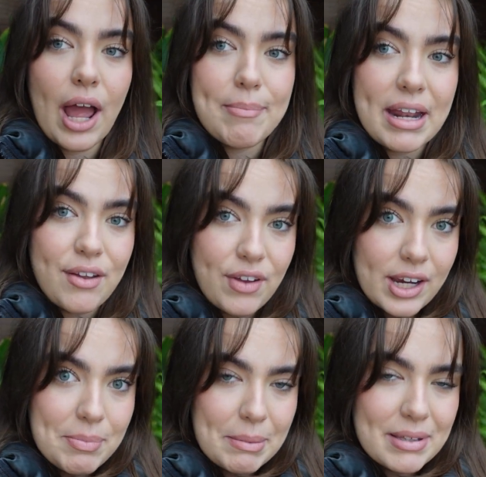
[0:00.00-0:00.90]
I made a
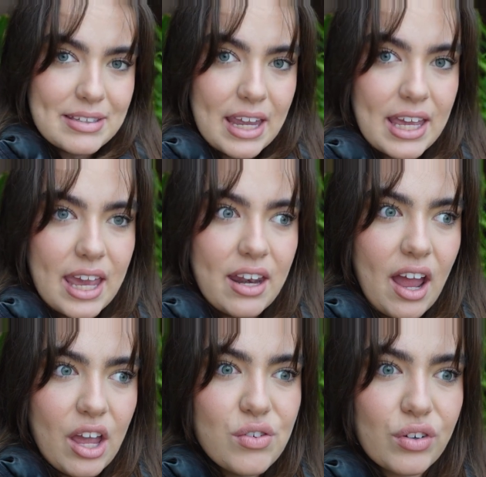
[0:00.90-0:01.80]
very big mistake and
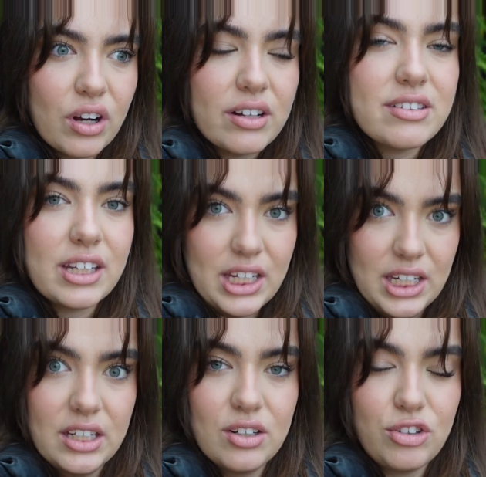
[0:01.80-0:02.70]
I forgot to
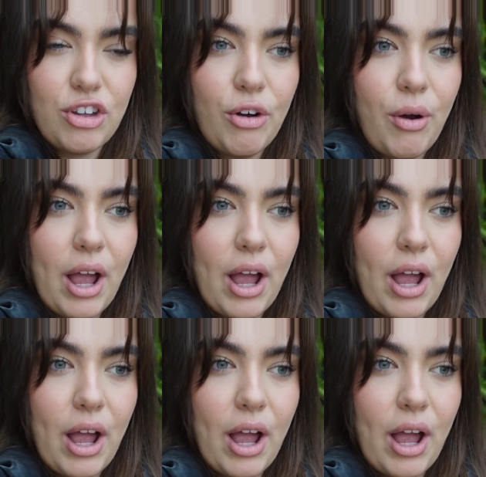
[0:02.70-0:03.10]
eat. So